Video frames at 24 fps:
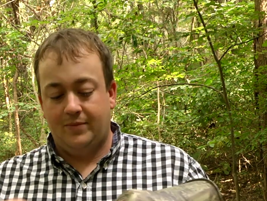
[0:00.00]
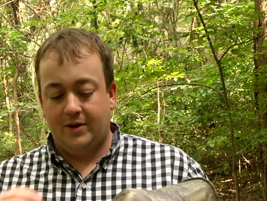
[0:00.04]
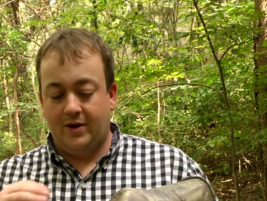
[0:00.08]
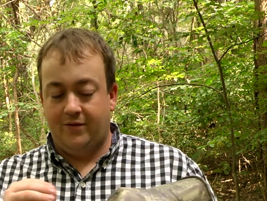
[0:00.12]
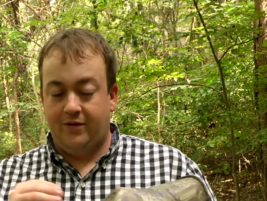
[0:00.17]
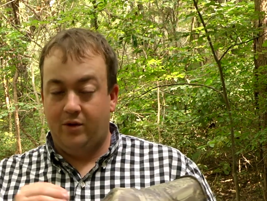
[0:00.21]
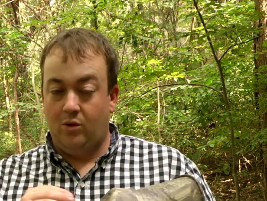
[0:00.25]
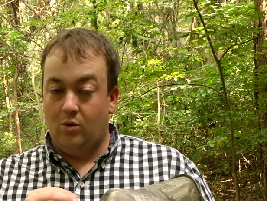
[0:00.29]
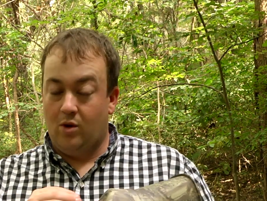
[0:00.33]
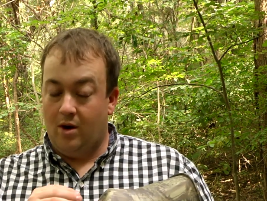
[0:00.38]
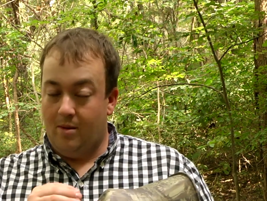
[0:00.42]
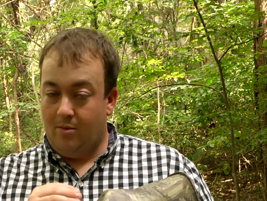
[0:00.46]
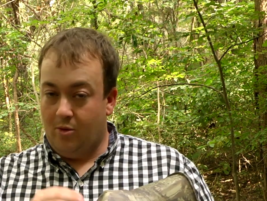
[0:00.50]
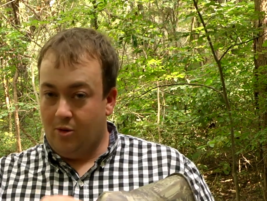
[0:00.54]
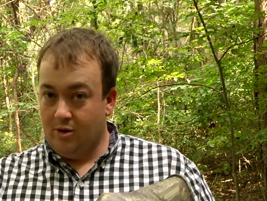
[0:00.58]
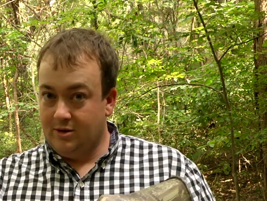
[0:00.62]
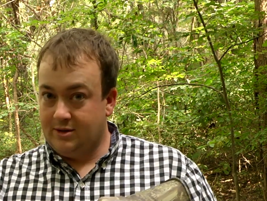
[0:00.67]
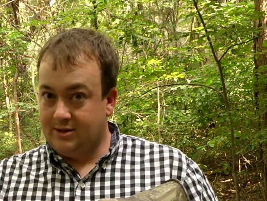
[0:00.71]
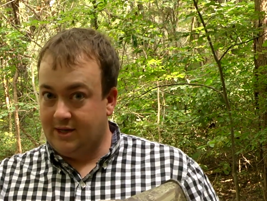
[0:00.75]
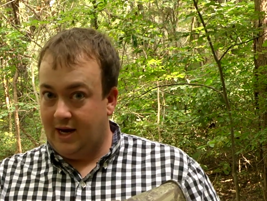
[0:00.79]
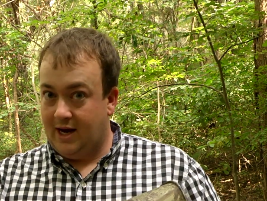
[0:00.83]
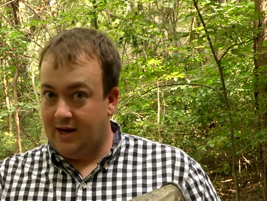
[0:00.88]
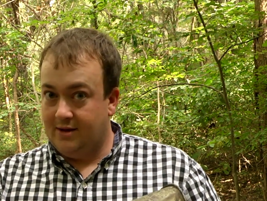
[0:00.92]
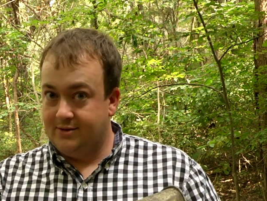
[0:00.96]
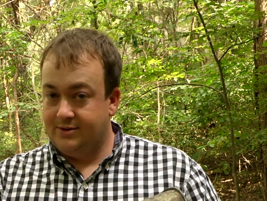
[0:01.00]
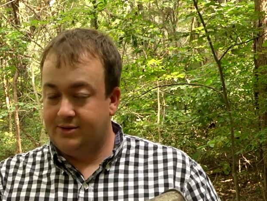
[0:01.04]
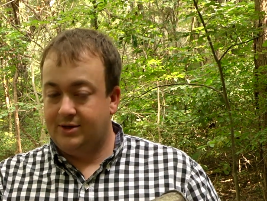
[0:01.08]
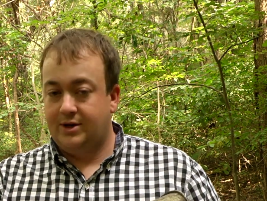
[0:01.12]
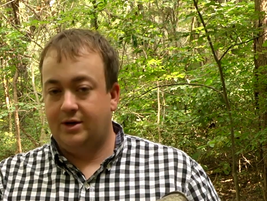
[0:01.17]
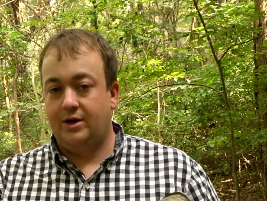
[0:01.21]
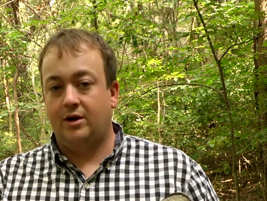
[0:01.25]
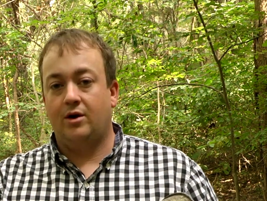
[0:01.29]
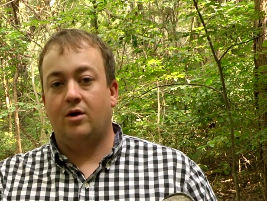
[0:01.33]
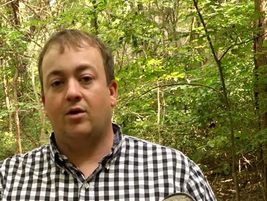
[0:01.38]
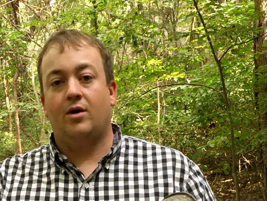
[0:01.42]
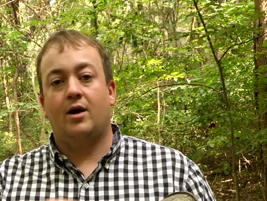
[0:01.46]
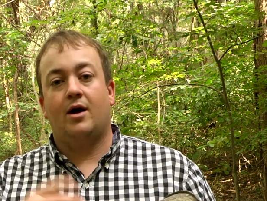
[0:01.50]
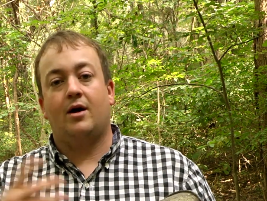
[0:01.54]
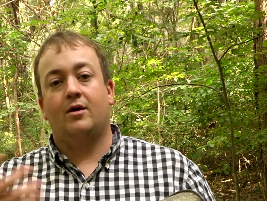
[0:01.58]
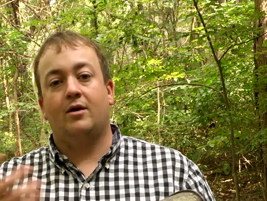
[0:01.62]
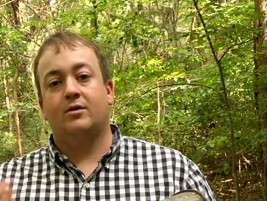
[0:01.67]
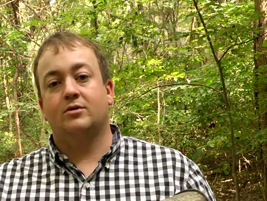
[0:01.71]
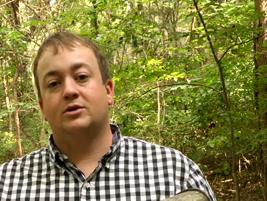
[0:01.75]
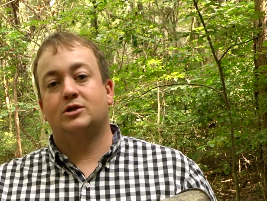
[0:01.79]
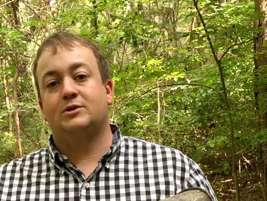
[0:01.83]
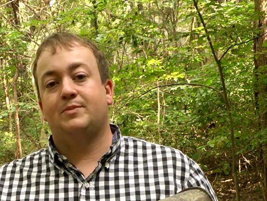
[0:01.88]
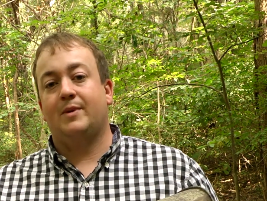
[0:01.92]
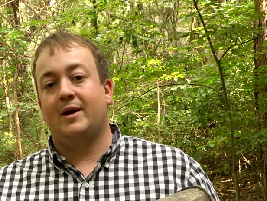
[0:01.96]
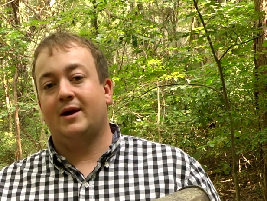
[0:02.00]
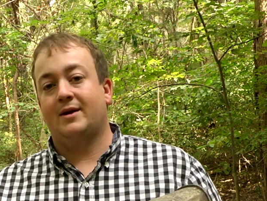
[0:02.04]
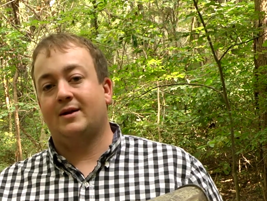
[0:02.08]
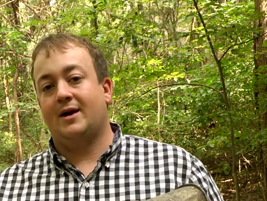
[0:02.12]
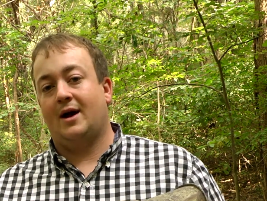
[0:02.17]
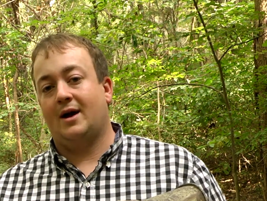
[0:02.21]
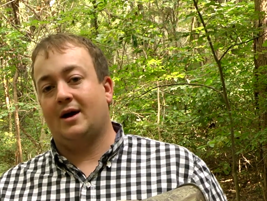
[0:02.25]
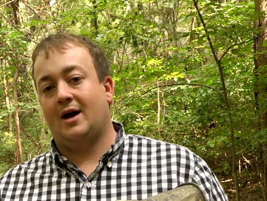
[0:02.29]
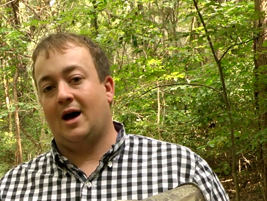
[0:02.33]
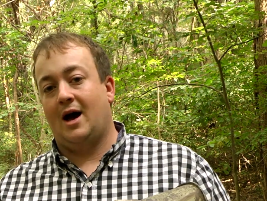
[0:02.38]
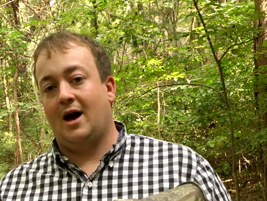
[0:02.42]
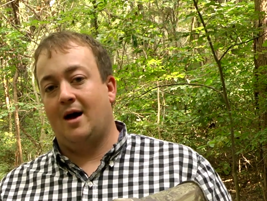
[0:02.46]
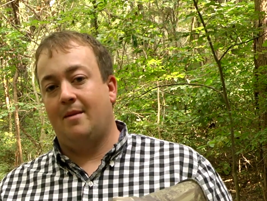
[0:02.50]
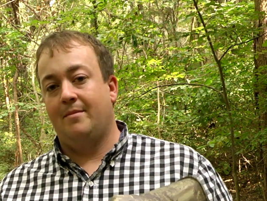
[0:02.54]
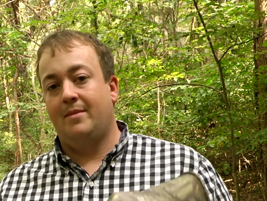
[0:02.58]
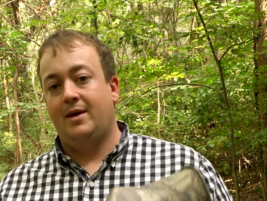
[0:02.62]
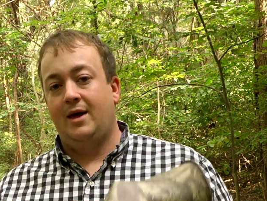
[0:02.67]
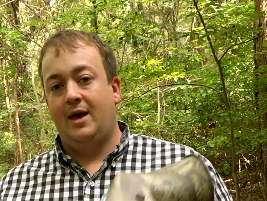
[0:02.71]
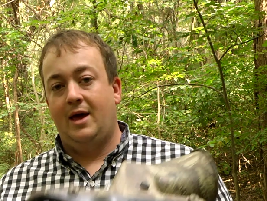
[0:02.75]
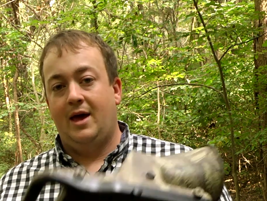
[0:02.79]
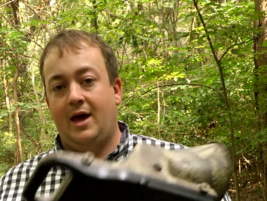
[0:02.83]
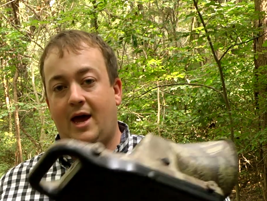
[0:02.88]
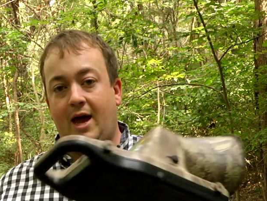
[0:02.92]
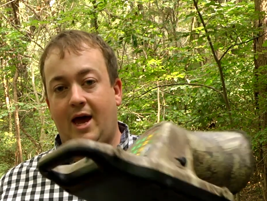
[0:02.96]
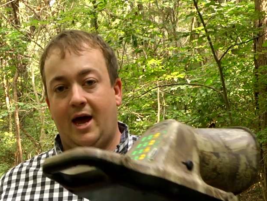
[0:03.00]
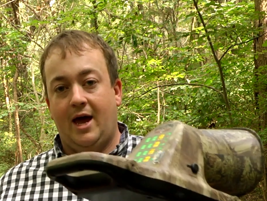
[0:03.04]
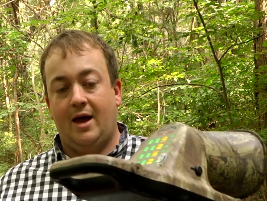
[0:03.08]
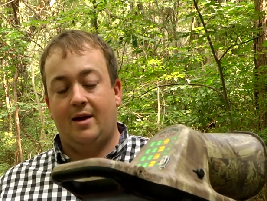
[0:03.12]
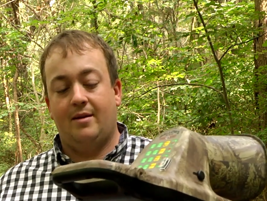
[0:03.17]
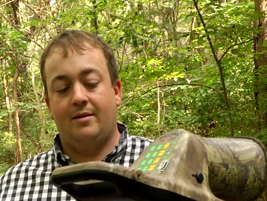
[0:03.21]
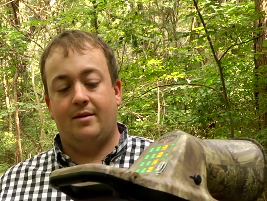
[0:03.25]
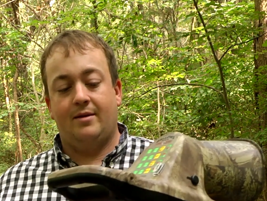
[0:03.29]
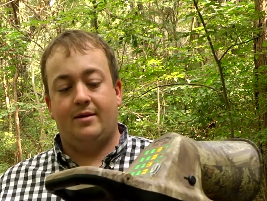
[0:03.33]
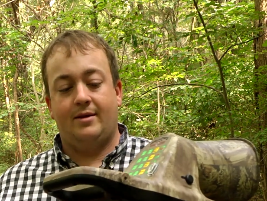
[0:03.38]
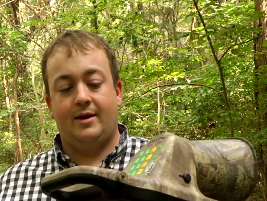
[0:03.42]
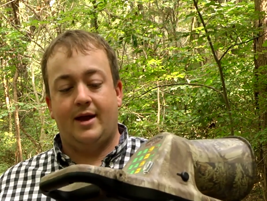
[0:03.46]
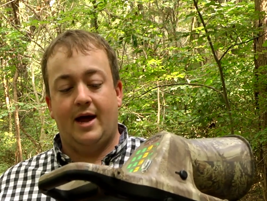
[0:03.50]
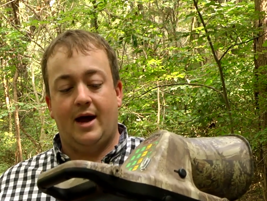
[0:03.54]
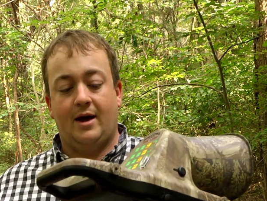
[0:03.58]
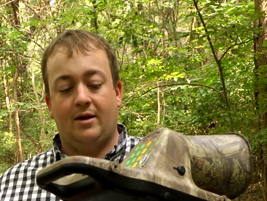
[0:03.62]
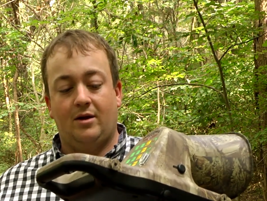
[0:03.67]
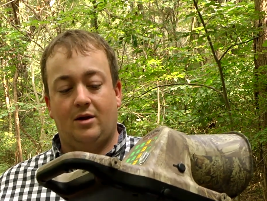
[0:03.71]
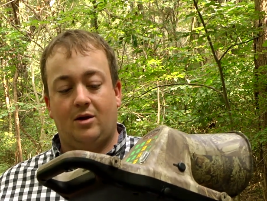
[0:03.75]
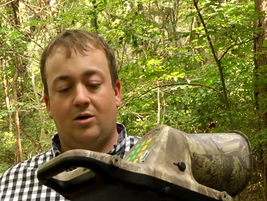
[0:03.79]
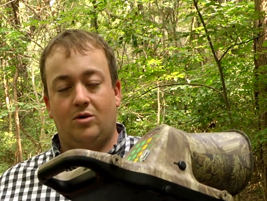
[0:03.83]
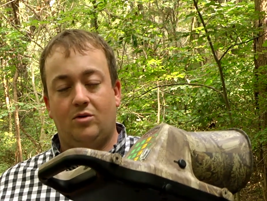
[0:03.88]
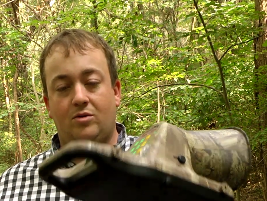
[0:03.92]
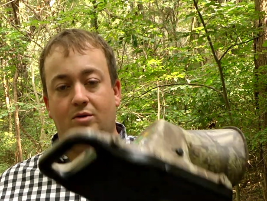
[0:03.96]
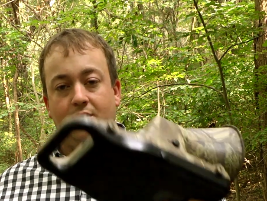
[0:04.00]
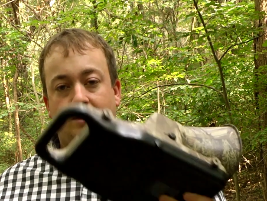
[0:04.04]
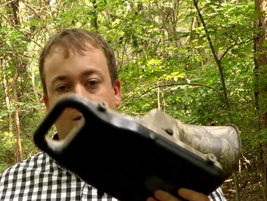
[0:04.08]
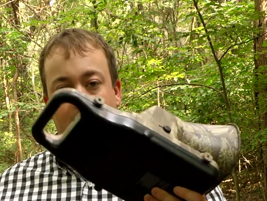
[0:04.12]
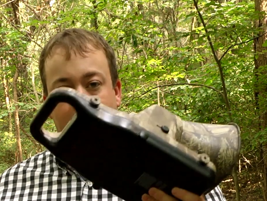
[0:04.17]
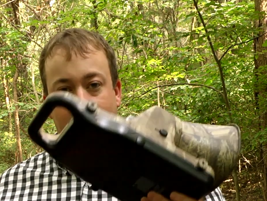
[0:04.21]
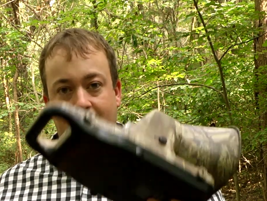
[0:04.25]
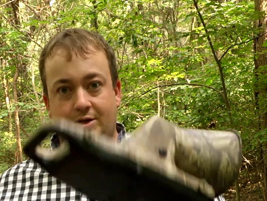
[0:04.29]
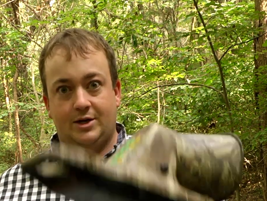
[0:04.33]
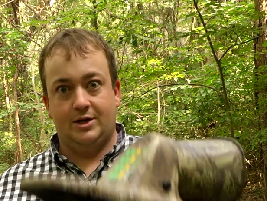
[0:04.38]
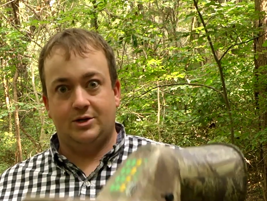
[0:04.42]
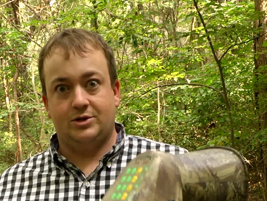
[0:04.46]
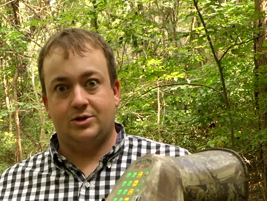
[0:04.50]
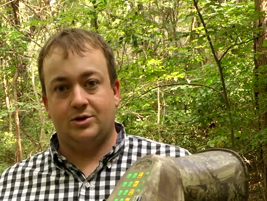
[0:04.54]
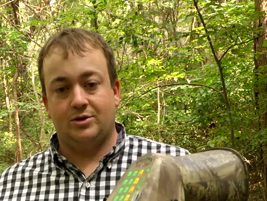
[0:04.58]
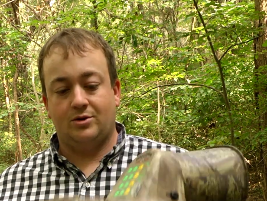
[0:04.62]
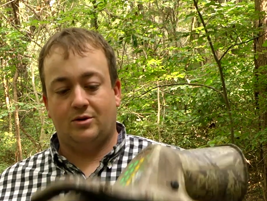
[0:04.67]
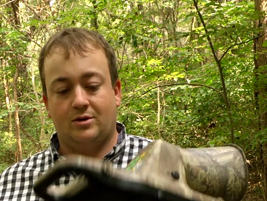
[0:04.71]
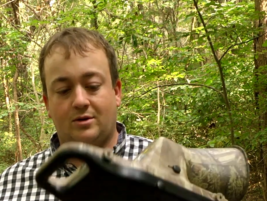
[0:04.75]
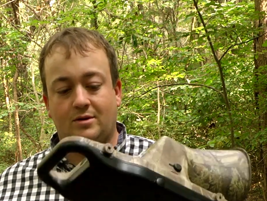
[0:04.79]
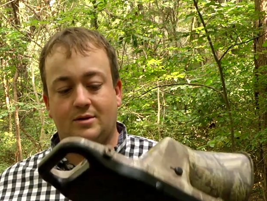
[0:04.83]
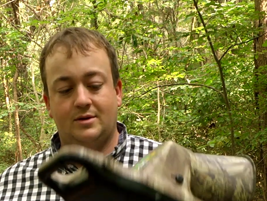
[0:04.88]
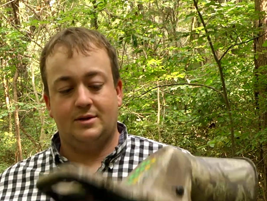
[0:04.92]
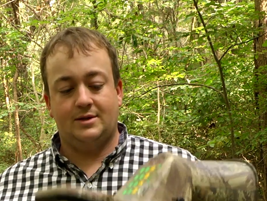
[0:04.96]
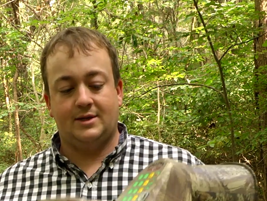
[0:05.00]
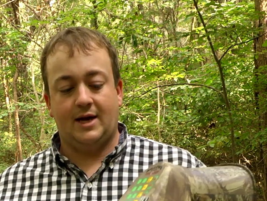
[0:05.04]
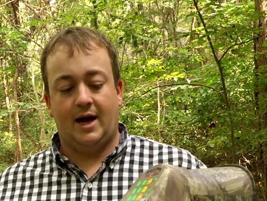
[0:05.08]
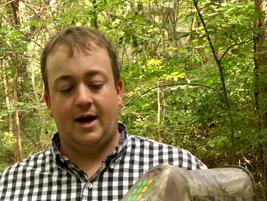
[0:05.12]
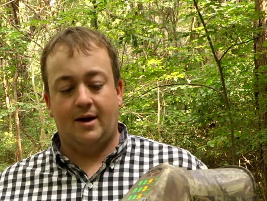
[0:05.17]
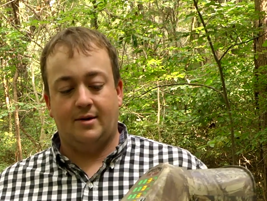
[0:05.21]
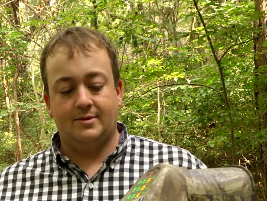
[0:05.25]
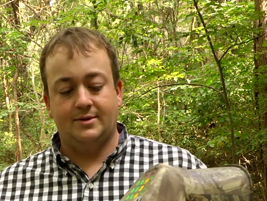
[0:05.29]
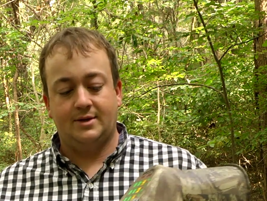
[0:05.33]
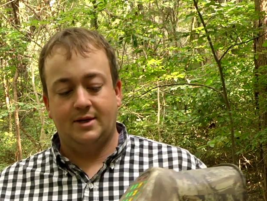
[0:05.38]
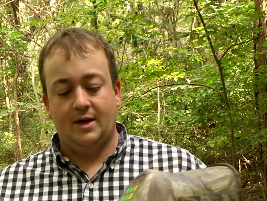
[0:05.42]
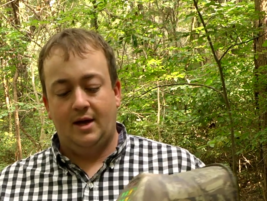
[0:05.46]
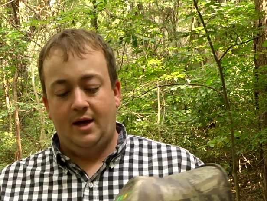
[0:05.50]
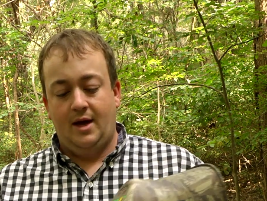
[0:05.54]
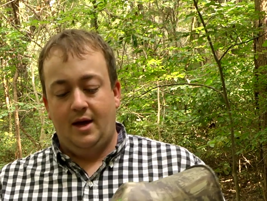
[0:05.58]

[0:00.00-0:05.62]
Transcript: Now, if you want more sounds, you can go to hunterspec.com and download additional sounds.